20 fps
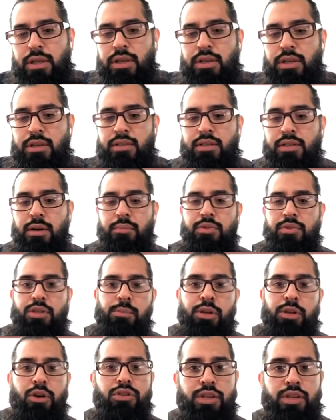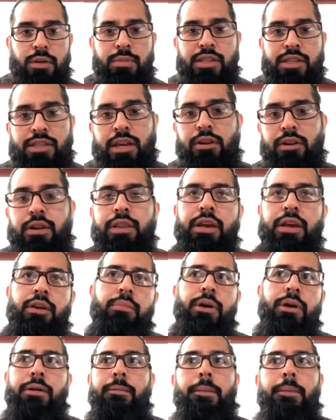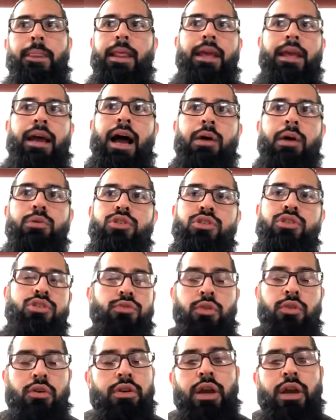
some, some little tidbits here and there, but I was just very